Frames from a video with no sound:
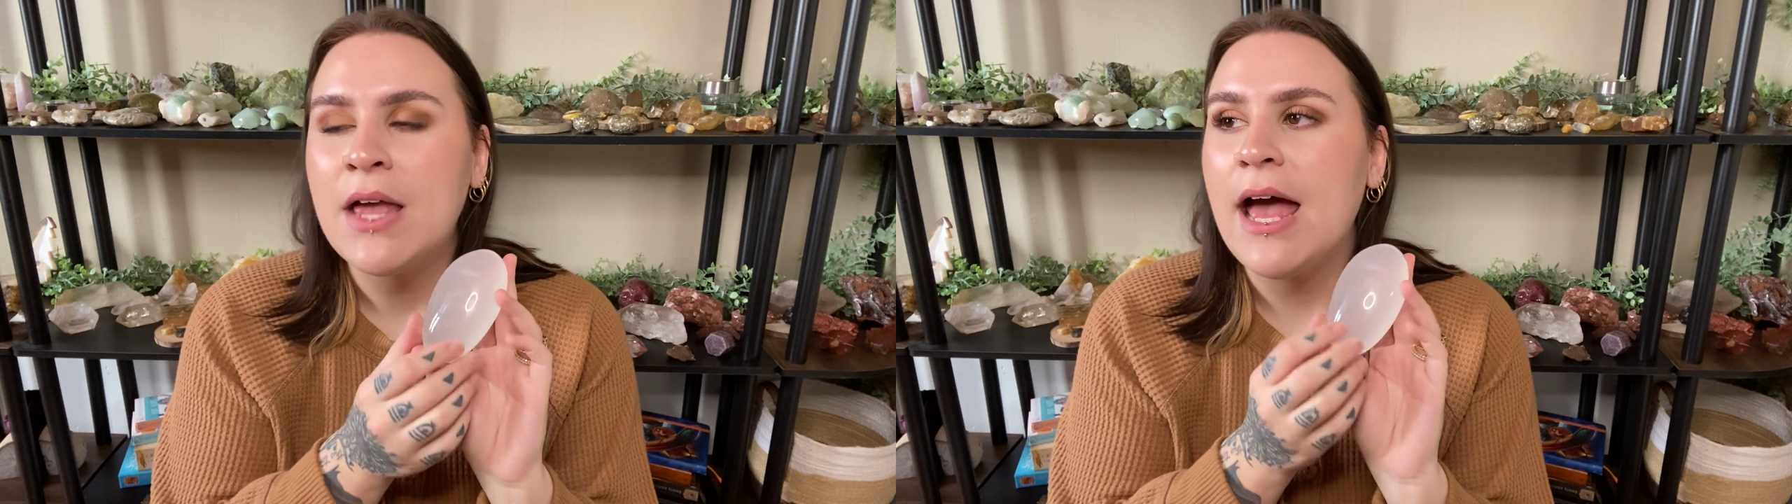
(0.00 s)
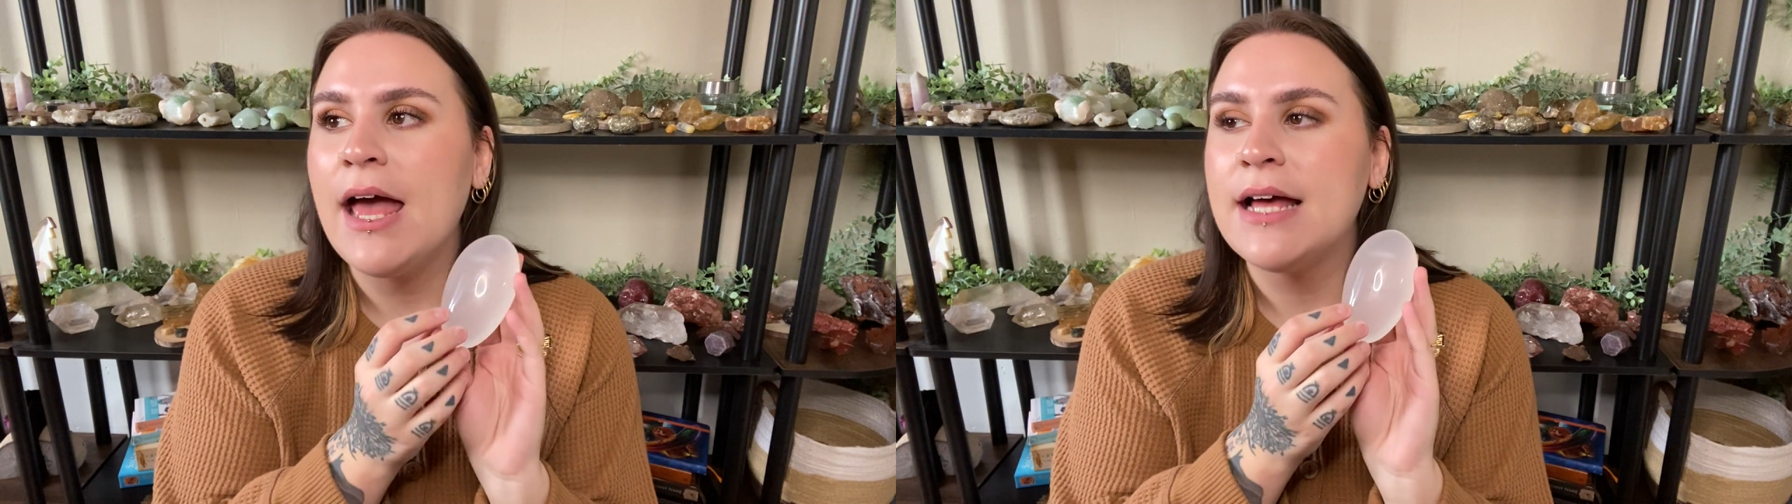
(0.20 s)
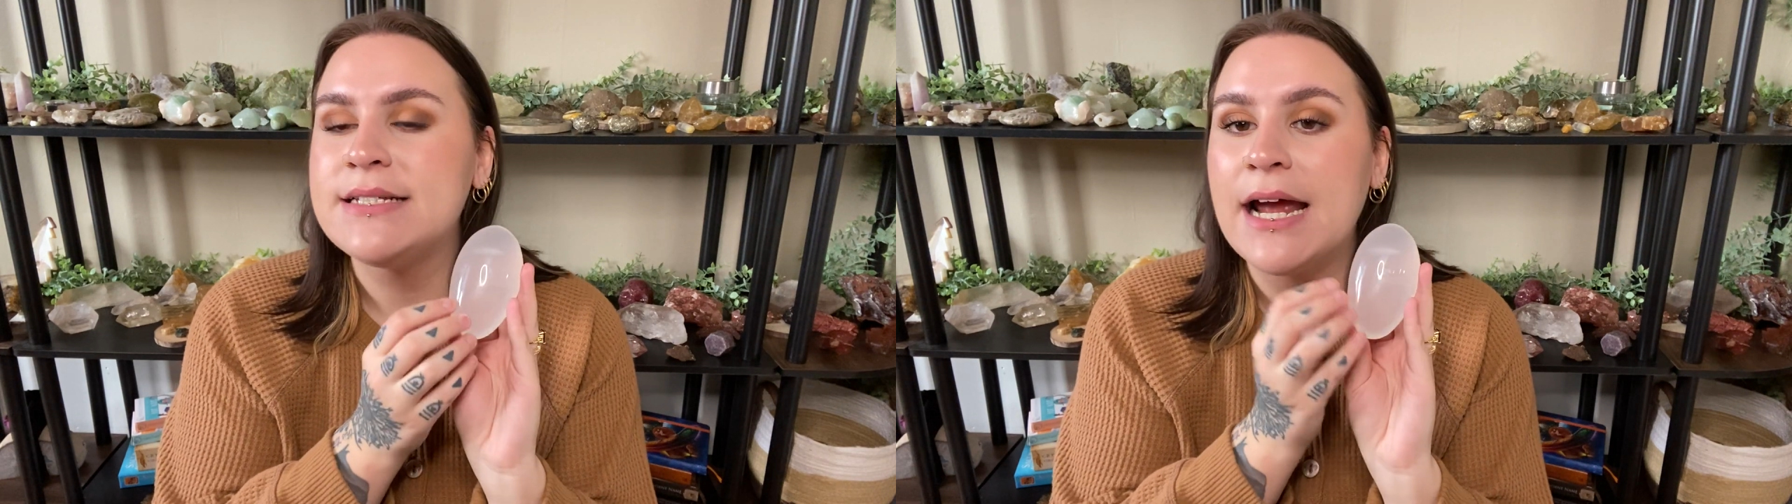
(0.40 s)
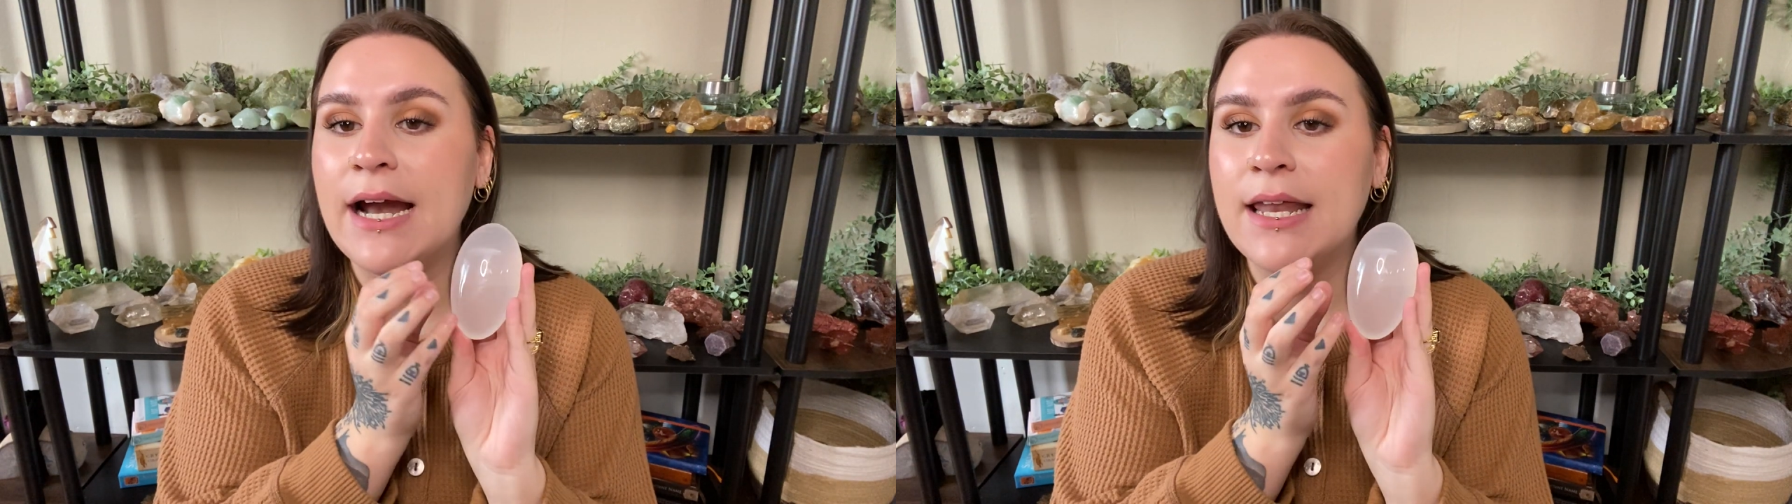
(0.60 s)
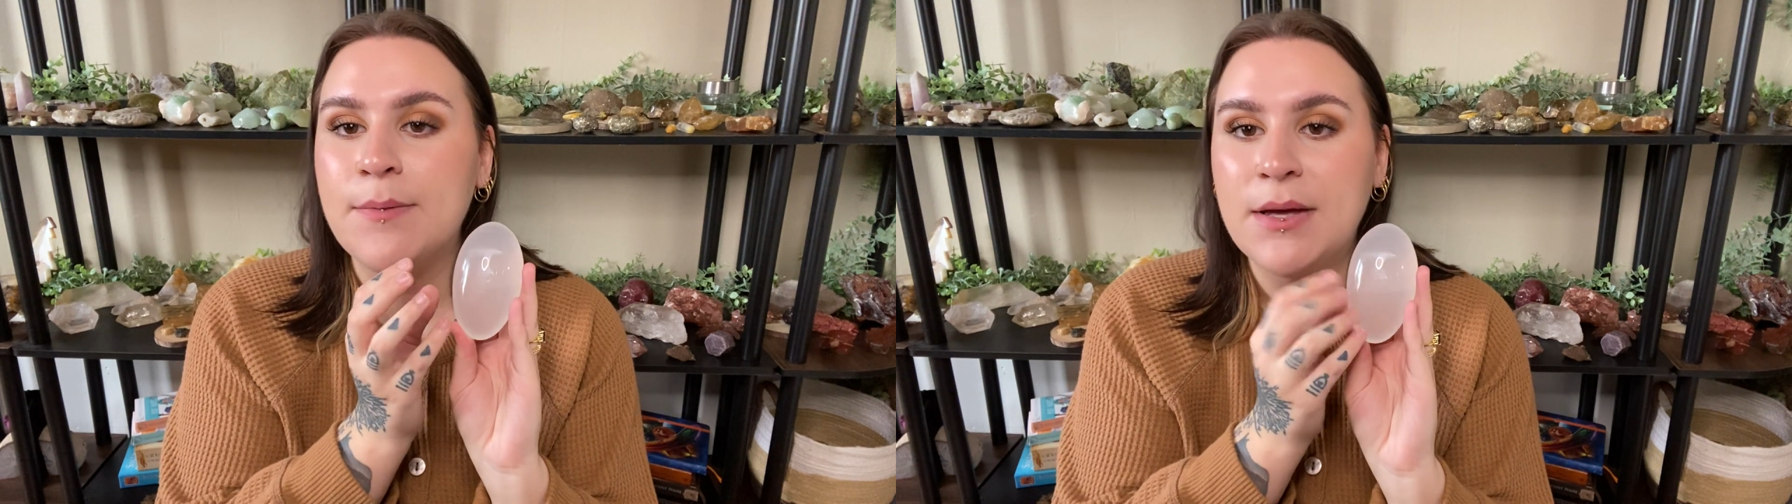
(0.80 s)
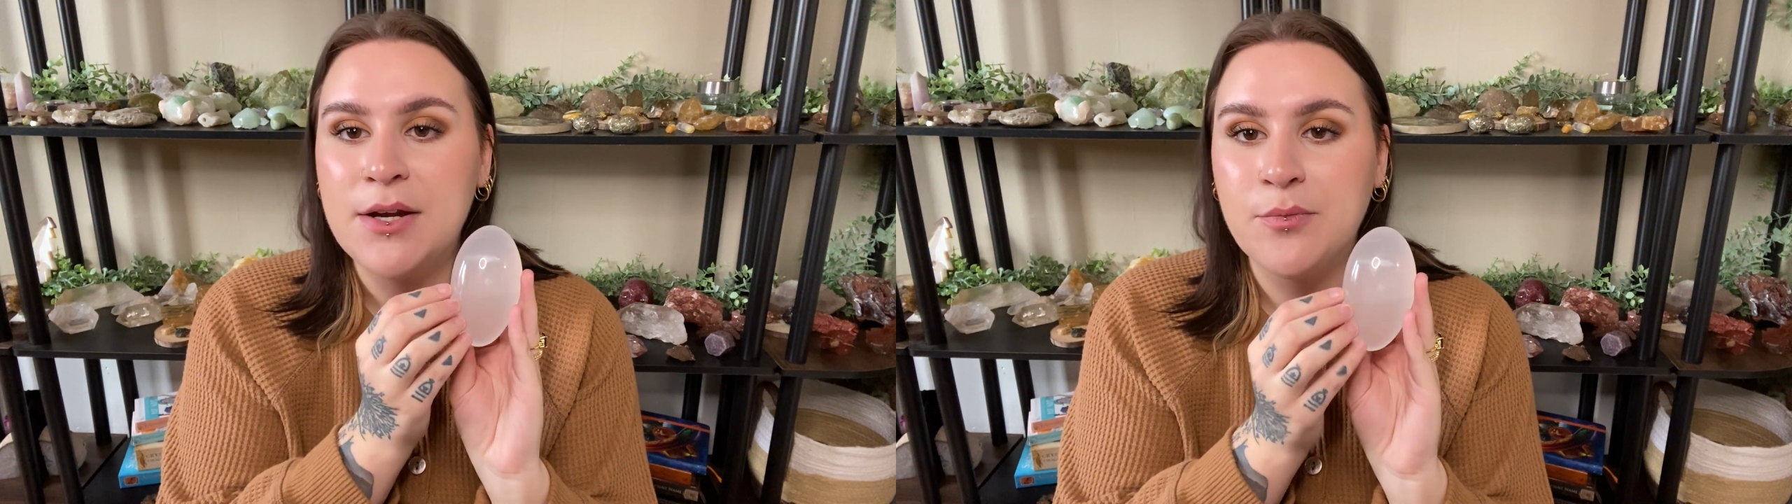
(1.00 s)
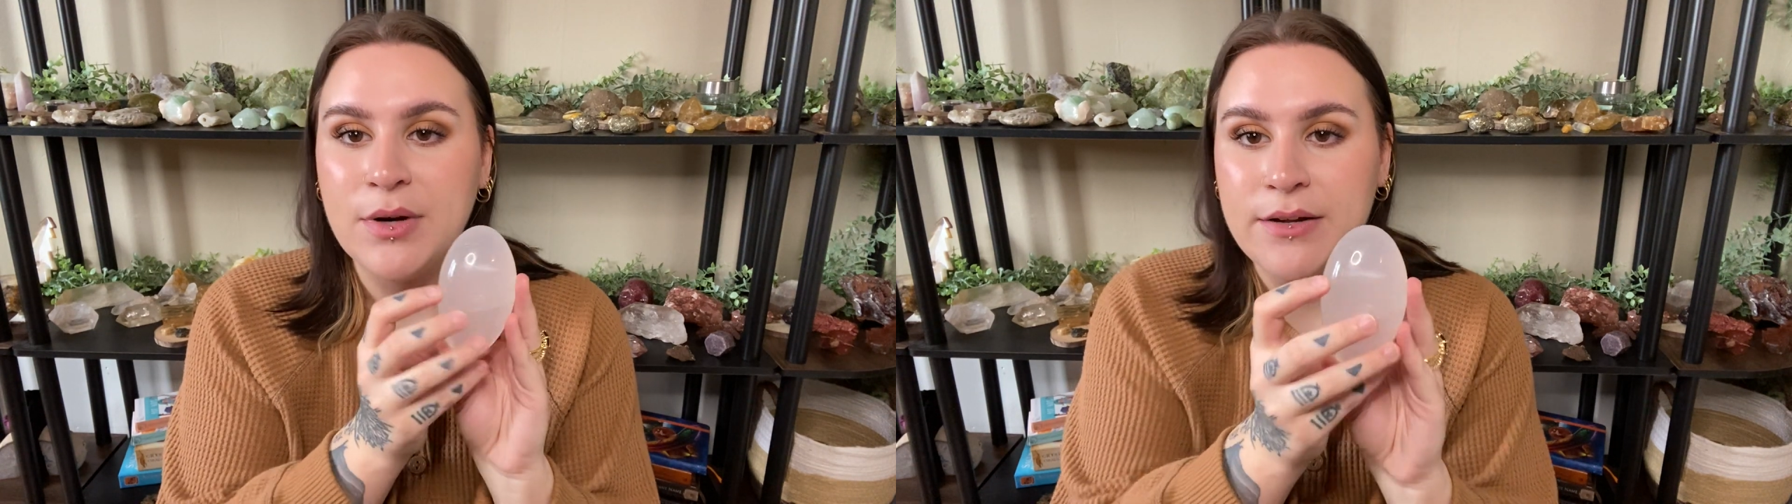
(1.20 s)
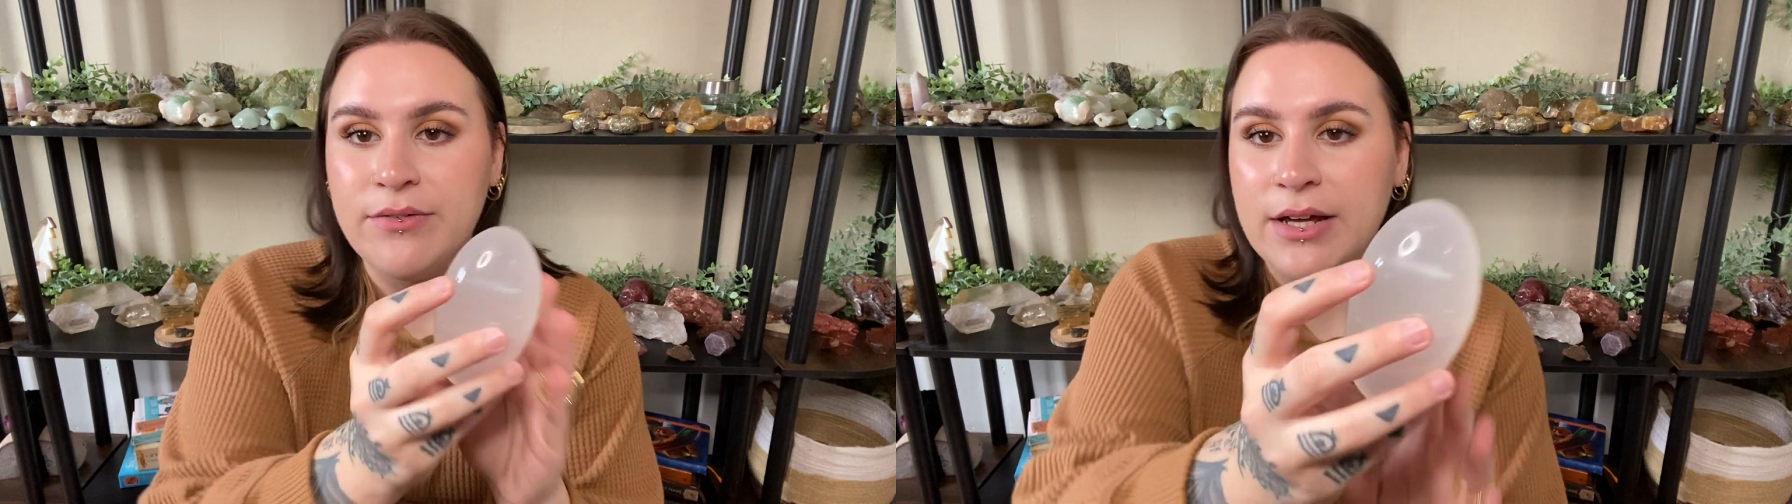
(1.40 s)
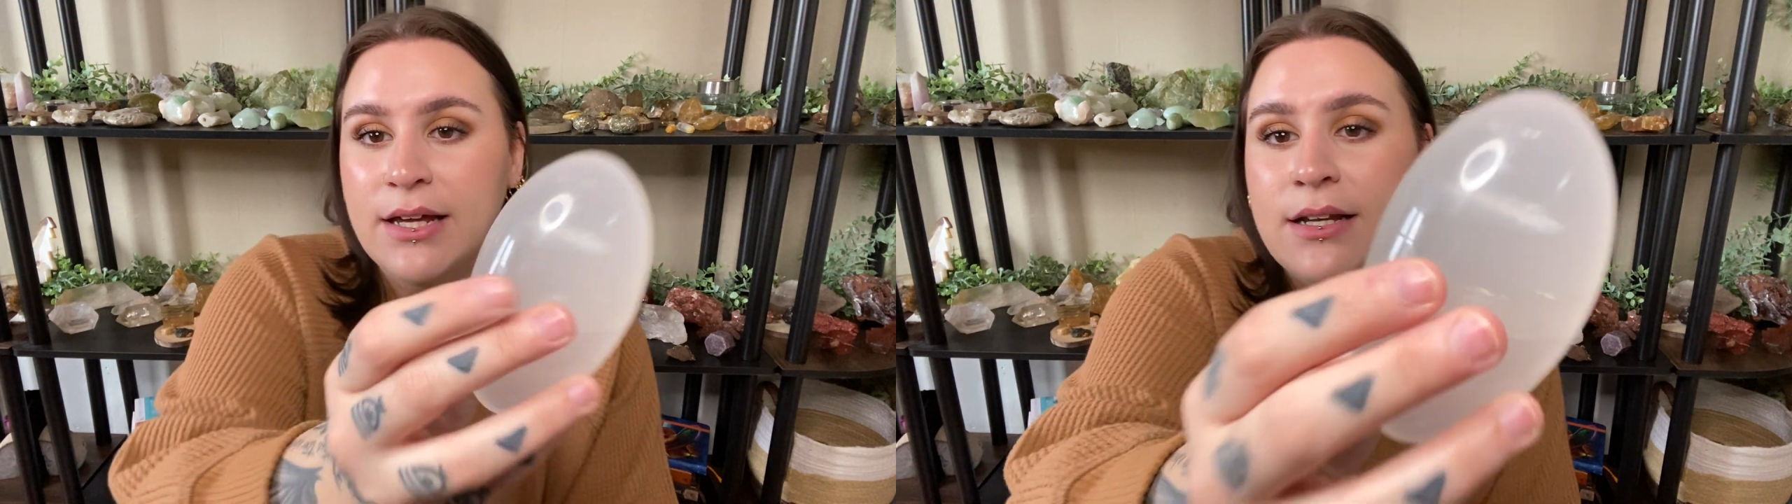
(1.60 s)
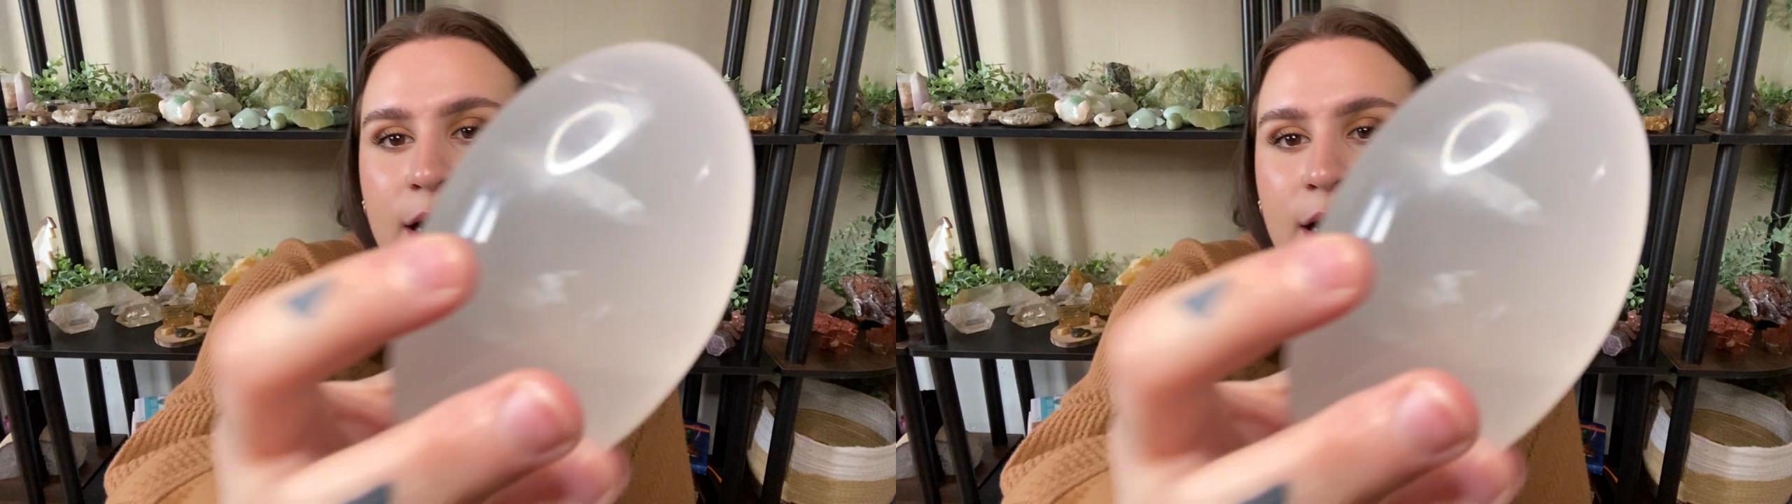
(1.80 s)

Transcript: and I ended up getting rid of it.